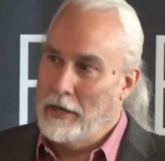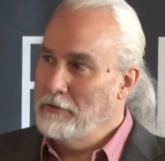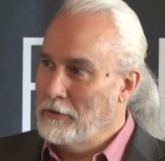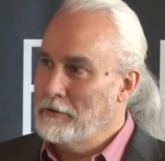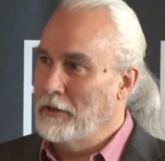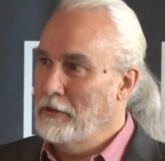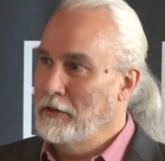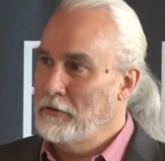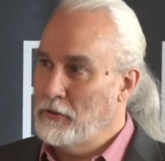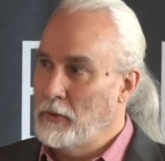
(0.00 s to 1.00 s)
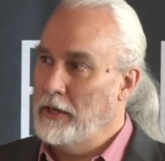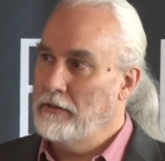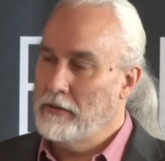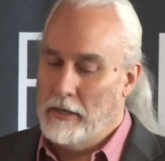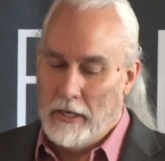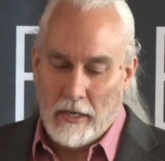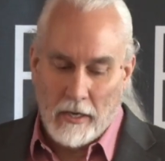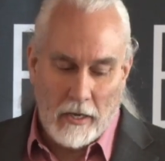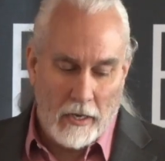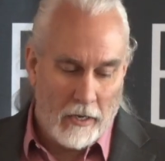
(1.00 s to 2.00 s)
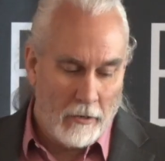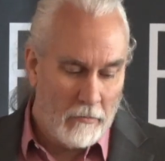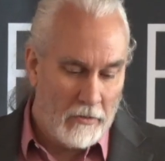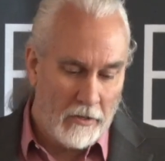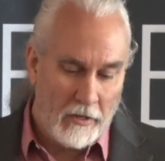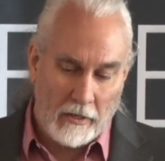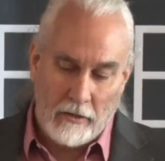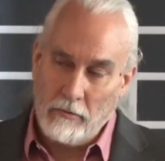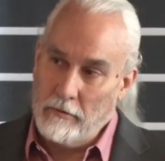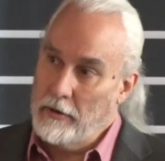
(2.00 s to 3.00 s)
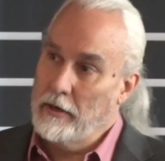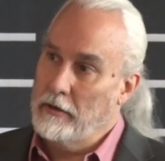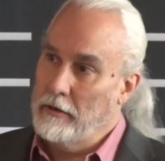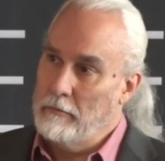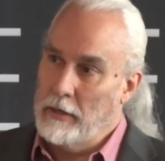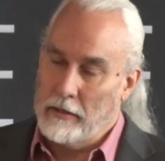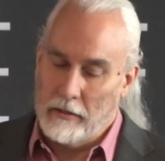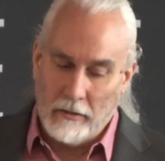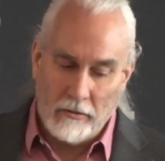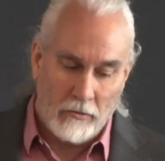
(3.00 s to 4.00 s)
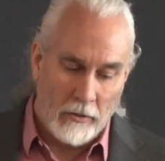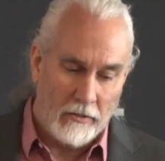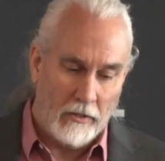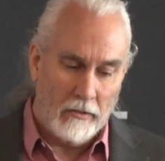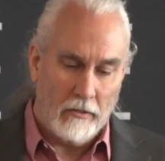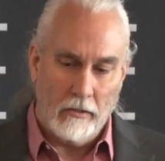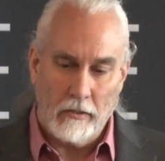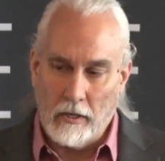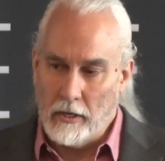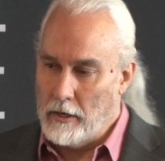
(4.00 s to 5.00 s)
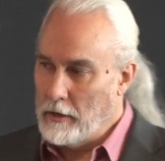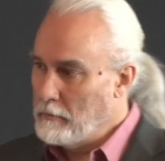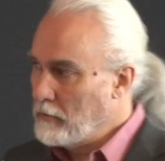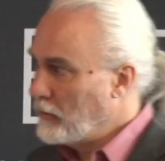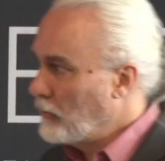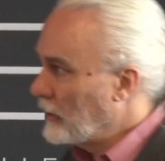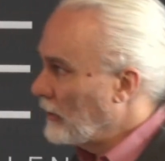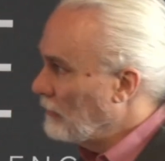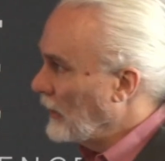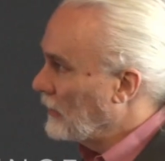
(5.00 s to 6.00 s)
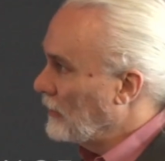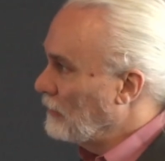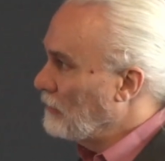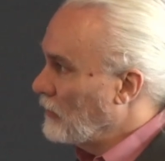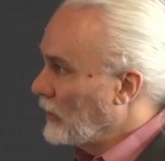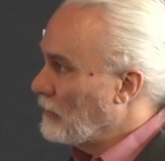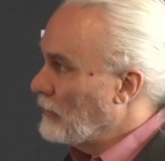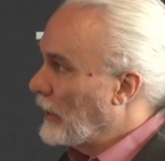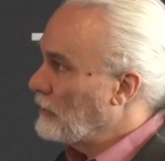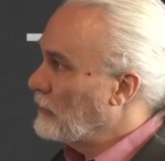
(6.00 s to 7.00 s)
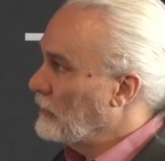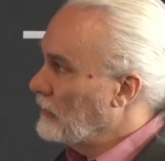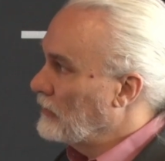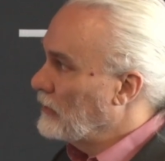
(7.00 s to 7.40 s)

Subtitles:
so it's a little switch. The thing is, we're very good at making these switches. We can make them, we can mass produce